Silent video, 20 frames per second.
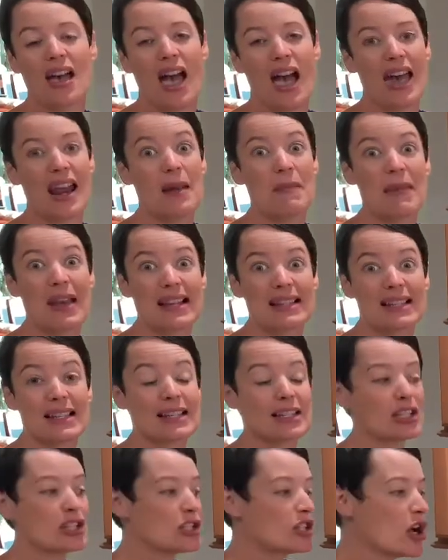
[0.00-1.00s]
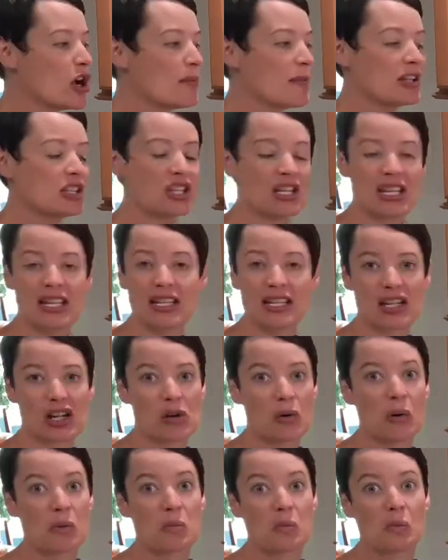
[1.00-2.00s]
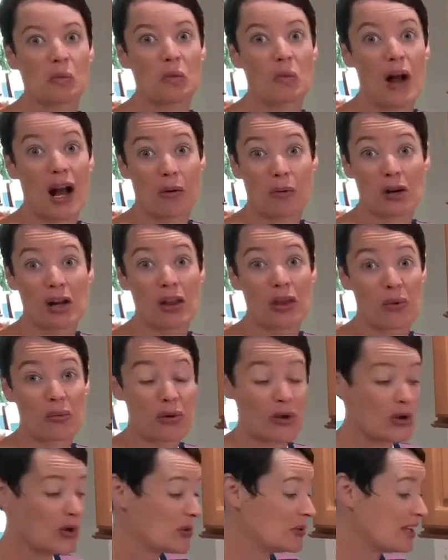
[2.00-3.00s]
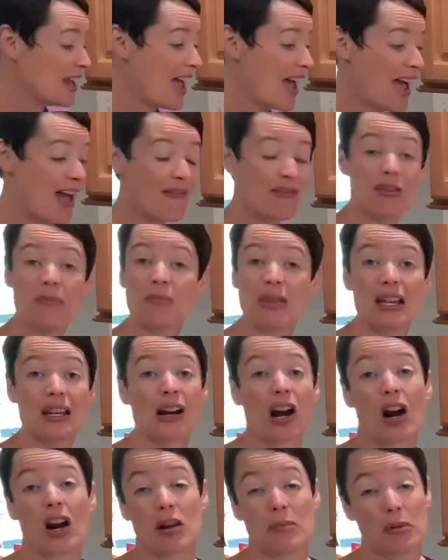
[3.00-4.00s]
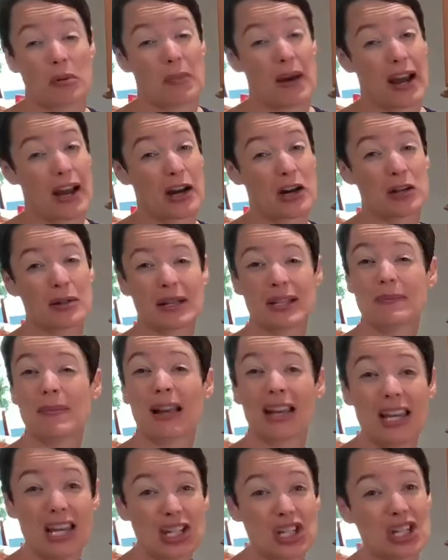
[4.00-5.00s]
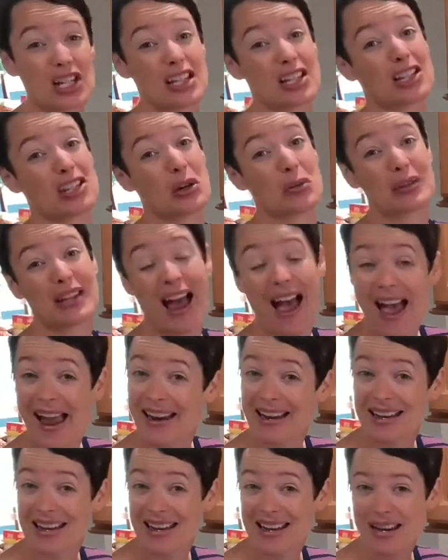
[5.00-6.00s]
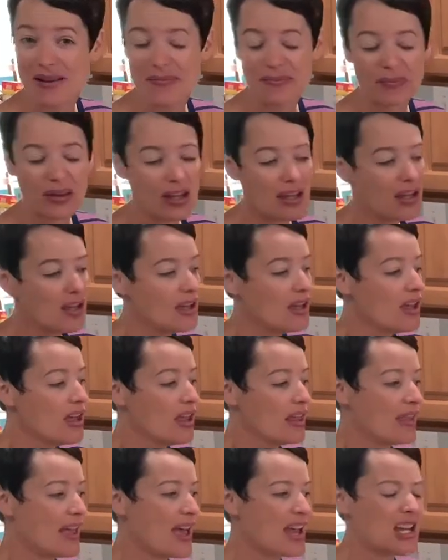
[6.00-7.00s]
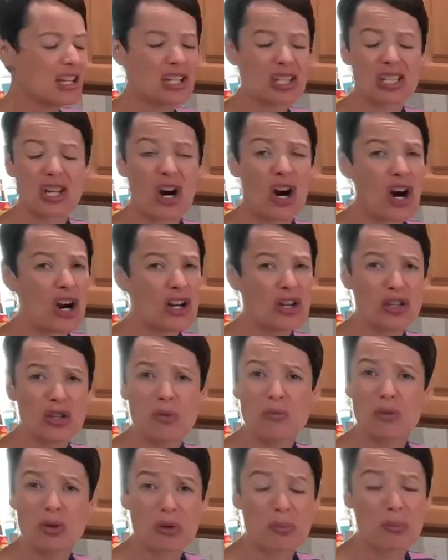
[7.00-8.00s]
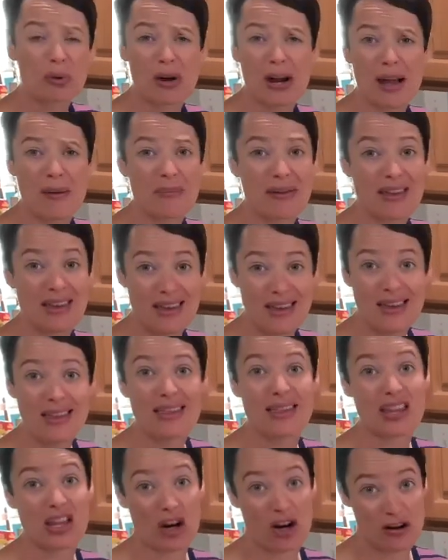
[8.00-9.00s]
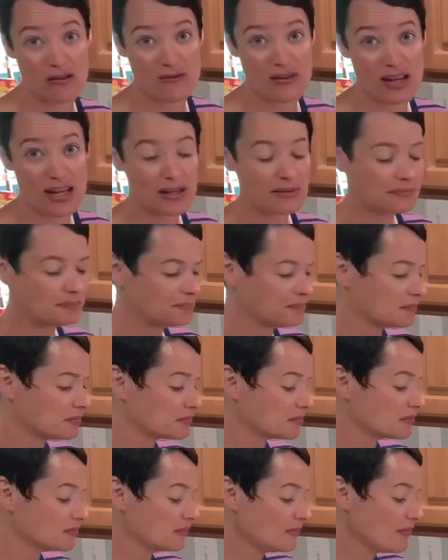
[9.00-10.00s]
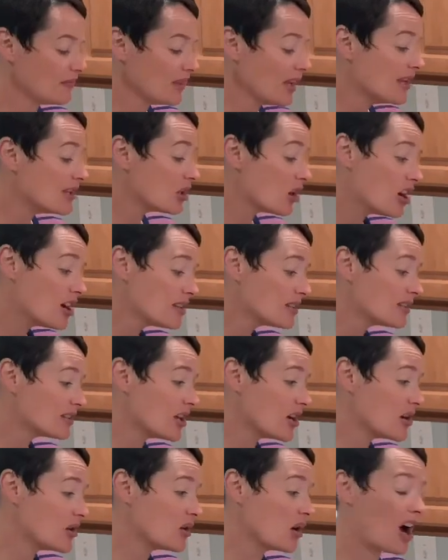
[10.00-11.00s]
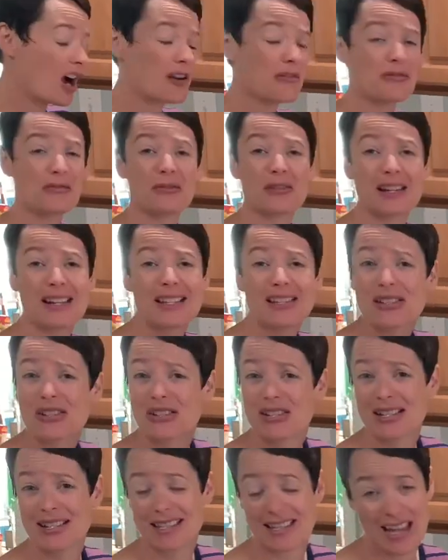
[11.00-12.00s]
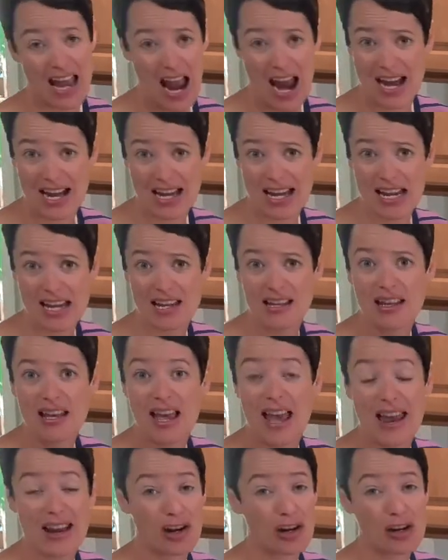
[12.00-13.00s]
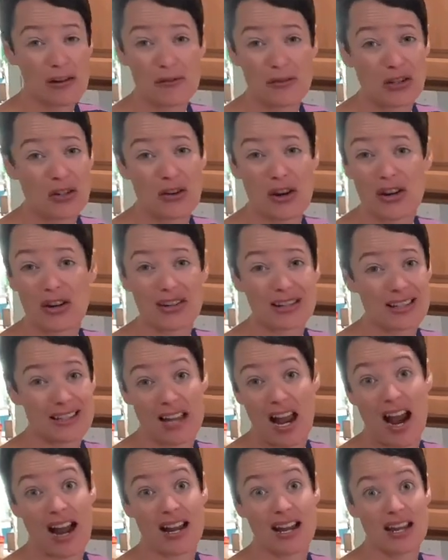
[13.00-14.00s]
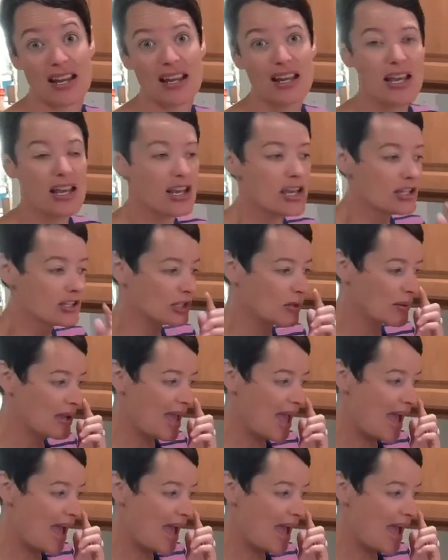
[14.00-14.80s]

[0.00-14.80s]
And it makes it so much easier while we're on the road to have the meat already prepared, because my kitchen is so tiny that it's just hard to do meal prep in the RV. And also our freezer is tiny and our refrigerator is tiny. So we